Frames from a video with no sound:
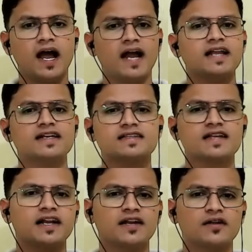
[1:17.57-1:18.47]
And I
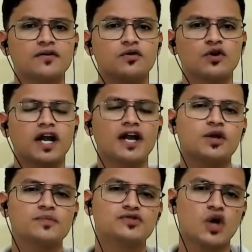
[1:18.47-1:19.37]
decided
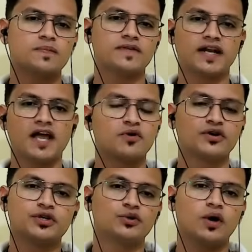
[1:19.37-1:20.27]
kind of job that I
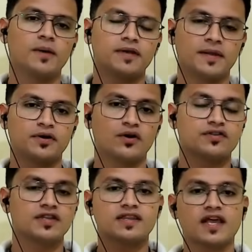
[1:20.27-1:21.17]
wanted to apply,
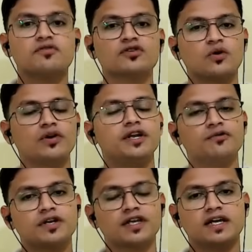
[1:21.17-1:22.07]
because since I was
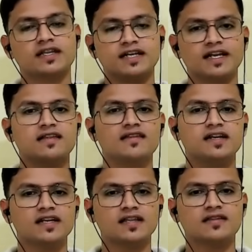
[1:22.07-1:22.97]
already working as a data
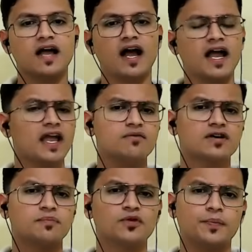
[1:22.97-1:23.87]
scientist, I have
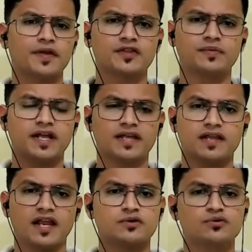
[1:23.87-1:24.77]
a couple of
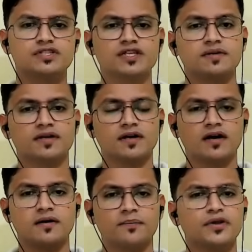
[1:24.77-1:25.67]
expertise and I could see
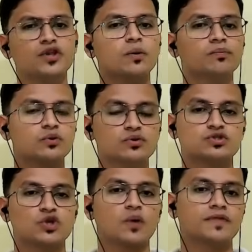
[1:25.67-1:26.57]
many of those
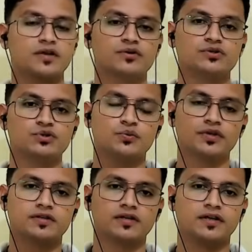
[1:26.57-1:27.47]
jobs I could do
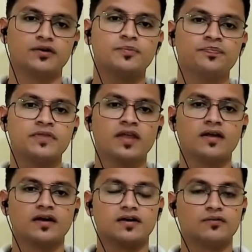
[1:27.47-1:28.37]
with, you know,
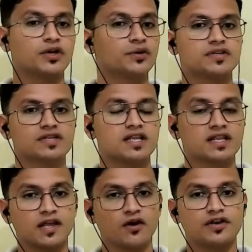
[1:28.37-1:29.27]
whatever
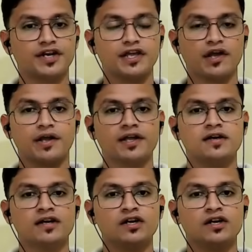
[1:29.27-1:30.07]
skills I already have.